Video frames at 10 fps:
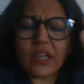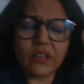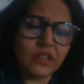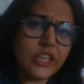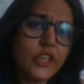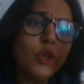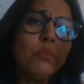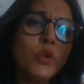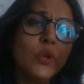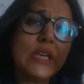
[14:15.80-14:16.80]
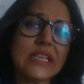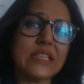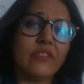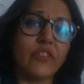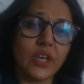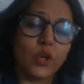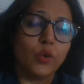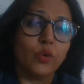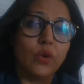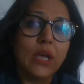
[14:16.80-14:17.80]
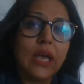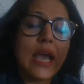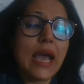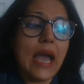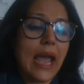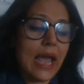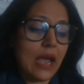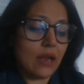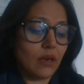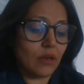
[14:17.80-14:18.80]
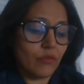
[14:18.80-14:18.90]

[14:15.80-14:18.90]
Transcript: the new moon is in virgo and